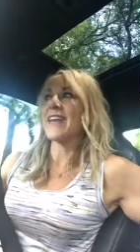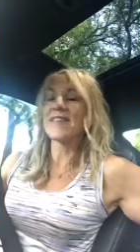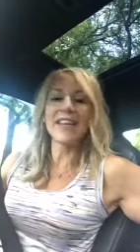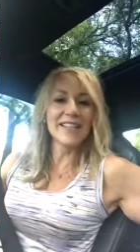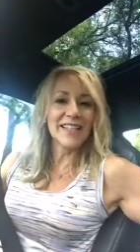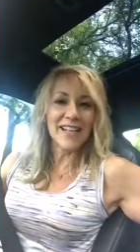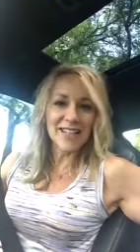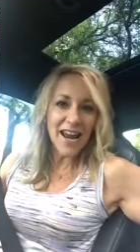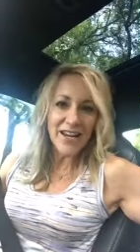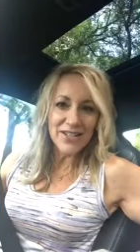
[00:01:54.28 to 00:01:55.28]
everything's going to
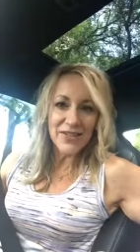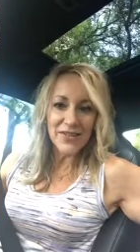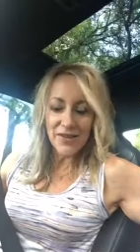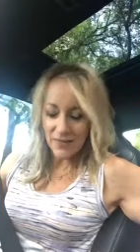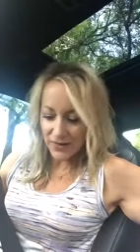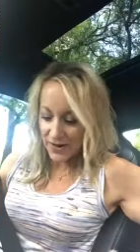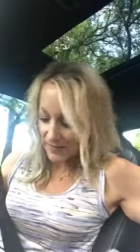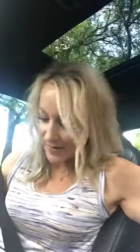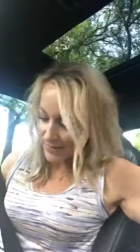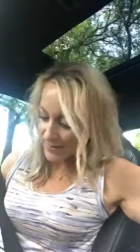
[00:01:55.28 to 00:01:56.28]
change whenever you have a
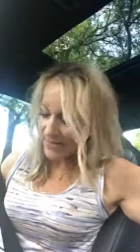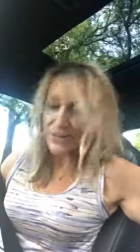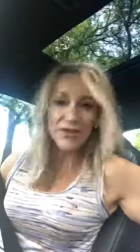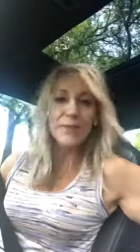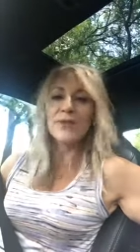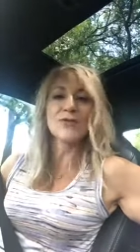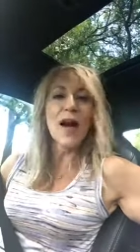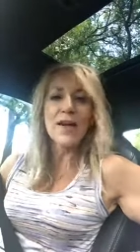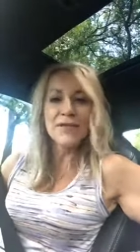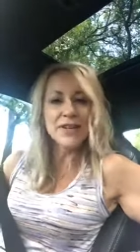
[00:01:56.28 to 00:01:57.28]
grandbaby because you're going to be
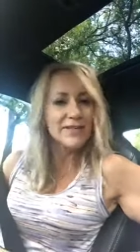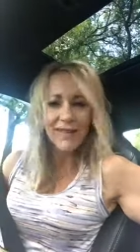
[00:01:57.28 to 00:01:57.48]
driving